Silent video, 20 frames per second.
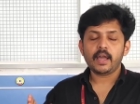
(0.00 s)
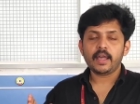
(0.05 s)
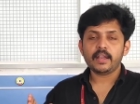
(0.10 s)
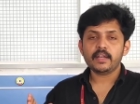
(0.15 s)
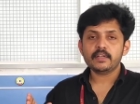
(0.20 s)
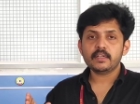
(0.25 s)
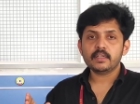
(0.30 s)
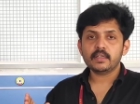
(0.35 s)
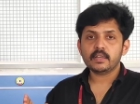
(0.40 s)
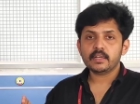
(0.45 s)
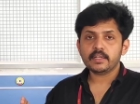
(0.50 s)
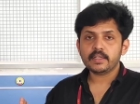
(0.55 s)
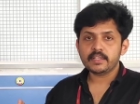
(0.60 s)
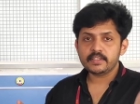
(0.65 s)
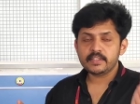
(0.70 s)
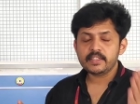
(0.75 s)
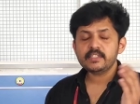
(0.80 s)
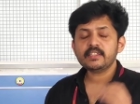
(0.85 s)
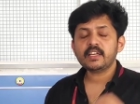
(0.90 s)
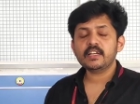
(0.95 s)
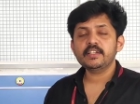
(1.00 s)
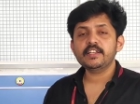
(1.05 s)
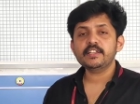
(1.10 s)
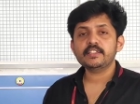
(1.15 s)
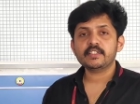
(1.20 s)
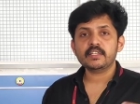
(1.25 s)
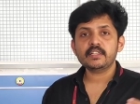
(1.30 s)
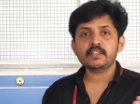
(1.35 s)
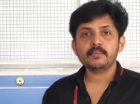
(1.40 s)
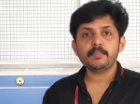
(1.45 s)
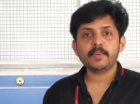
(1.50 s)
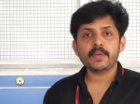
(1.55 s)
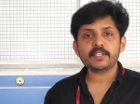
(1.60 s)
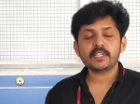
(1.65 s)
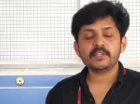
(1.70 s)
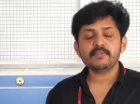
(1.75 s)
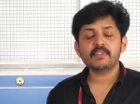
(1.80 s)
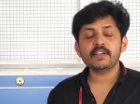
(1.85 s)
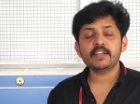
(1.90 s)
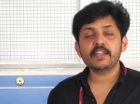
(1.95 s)
and uh, in this condition
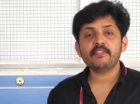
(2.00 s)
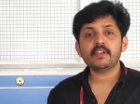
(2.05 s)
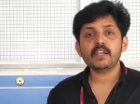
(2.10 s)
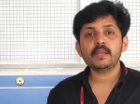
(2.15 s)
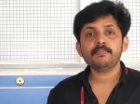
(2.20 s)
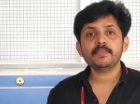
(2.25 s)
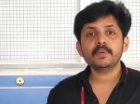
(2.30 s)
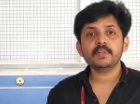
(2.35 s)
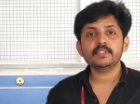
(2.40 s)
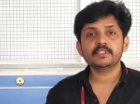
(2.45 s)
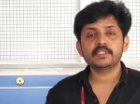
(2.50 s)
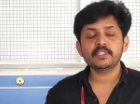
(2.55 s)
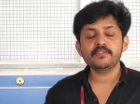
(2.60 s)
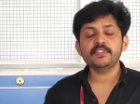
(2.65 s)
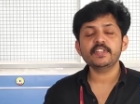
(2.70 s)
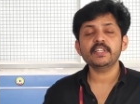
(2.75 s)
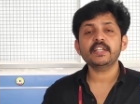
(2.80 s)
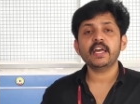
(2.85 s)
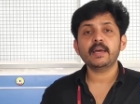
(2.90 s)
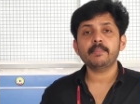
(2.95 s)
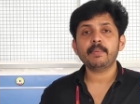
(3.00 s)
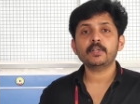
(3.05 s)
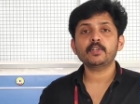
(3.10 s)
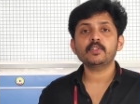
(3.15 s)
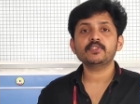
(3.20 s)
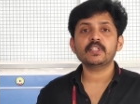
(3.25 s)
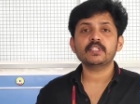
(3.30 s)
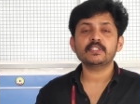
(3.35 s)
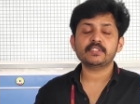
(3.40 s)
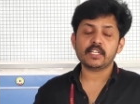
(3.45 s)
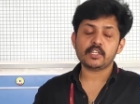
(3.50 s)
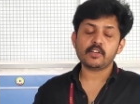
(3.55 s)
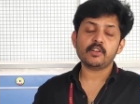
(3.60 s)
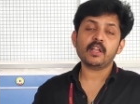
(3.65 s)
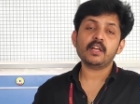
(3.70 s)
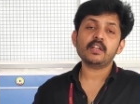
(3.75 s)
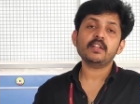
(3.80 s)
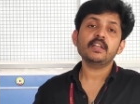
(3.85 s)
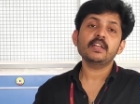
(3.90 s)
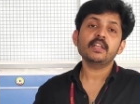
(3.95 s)
patient will develop severe
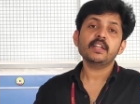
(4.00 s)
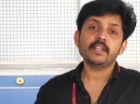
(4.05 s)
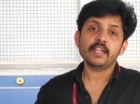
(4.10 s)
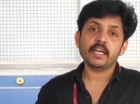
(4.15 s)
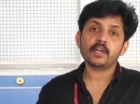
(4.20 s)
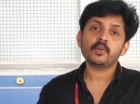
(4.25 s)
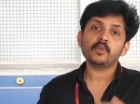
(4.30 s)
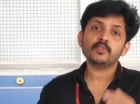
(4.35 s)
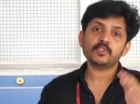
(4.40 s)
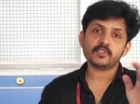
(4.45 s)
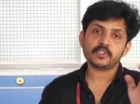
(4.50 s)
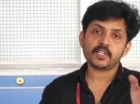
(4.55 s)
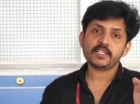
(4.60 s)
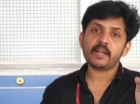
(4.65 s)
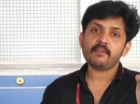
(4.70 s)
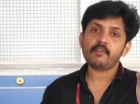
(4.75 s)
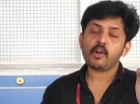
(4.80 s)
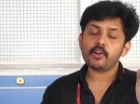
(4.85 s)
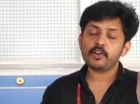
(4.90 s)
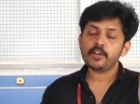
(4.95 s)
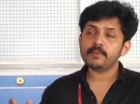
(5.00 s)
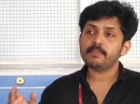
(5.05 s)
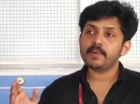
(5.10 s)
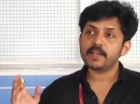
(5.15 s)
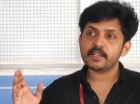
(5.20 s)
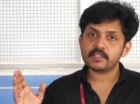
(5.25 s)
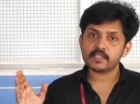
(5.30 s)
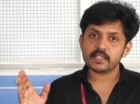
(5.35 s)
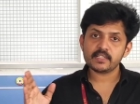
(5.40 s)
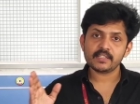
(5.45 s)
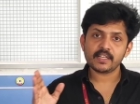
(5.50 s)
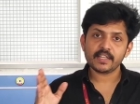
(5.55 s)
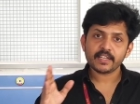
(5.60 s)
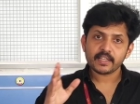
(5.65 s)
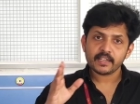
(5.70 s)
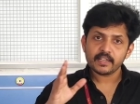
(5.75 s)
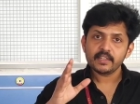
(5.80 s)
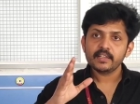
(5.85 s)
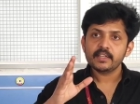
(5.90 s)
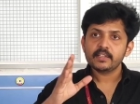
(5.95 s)
hepatocellular necrosis right i've already mentioned
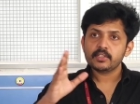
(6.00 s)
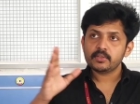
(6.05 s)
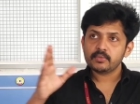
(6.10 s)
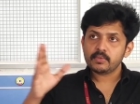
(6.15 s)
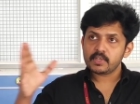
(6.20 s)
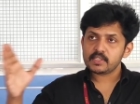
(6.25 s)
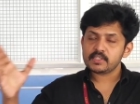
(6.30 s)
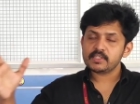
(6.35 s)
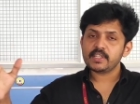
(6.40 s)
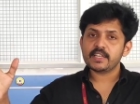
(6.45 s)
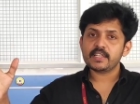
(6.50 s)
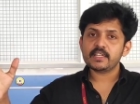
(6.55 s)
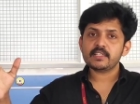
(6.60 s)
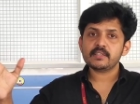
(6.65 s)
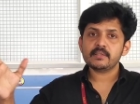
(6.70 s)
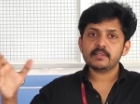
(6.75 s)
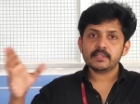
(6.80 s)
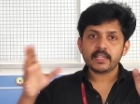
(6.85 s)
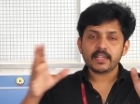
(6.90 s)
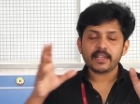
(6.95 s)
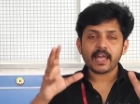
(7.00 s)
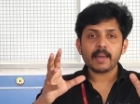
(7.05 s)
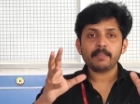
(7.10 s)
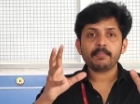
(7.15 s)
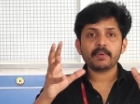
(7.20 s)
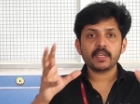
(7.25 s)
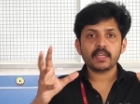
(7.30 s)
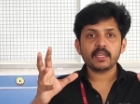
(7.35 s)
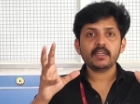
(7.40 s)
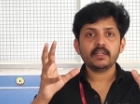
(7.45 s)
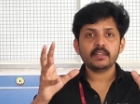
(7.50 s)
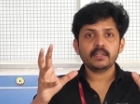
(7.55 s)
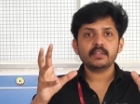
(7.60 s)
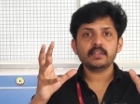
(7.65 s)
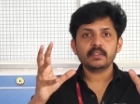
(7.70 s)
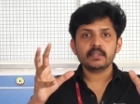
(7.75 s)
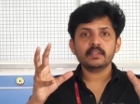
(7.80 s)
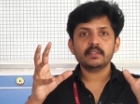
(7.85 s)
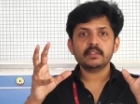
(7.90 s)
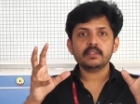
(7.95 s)
like towards the end the
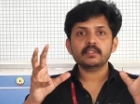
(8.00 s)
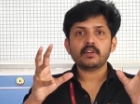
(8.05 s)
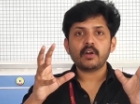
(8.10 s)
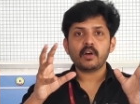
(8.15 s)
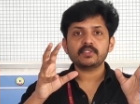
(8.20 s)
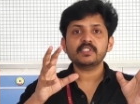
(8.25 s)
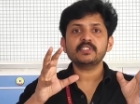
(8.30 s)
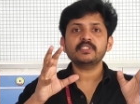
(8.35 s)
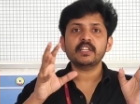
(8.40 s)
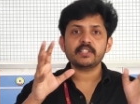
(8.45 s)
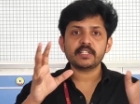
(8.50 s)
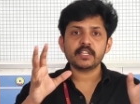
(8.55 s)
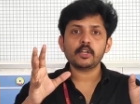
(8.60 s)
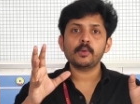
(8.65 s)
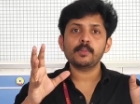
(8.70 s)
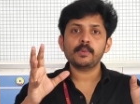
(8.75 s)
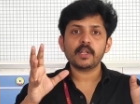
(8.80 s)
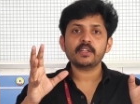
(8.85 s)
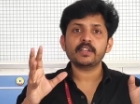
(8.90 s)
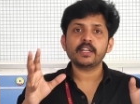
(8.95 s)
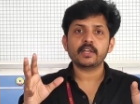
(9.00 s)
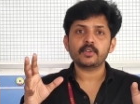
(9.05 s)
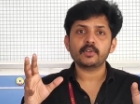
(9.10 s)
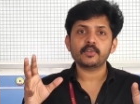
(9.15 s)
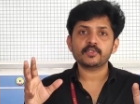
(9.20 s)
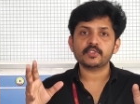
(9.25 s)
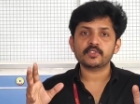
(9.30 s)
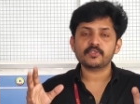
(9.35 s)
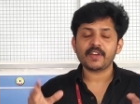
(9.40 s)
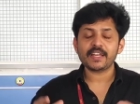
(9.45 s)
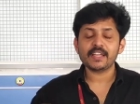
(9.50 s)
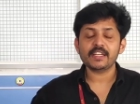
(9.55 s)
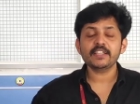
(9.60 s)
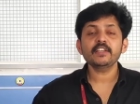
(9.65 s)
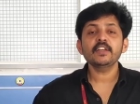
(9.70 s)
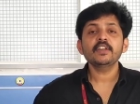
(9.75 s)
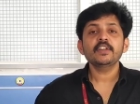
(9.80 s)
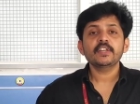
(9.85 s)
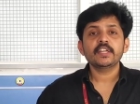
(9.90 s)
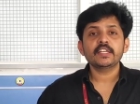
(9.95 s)
NAPQI causes centrilobular necrosis
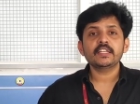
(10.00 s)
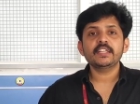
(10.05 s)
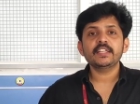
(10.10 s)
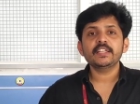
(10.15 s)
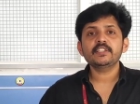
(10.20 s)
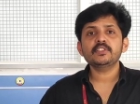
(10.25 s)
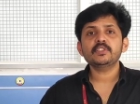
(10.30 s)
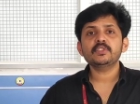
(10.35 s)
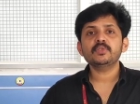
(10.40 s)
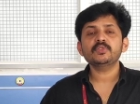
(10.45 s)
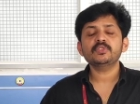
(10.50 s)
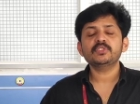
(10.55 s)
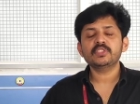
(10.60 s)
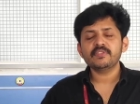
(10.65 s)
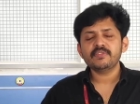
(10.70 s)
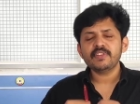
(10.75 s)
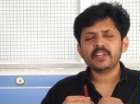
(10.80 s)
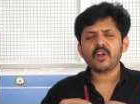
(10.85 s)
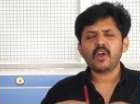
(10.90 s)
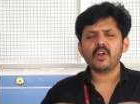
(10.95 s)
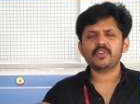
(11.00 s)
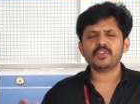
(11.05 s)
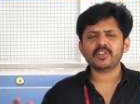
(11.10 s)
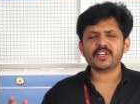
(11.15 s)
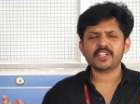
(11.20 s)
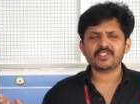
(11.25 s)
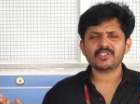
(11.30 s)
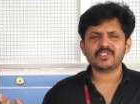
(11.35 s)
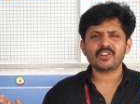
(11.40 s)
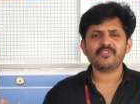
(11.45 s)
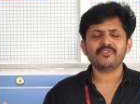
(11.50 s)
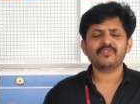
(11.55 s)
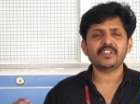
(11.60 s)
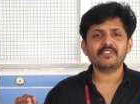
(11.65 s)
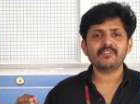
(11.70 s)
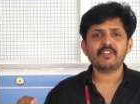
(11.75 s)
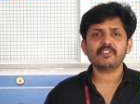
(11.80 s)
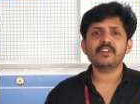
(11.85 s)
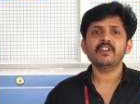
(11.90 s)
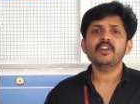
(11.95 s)
finally it leads to severe alteration of
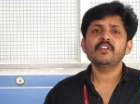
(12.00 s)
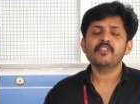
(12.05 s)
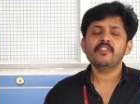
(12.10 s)
liver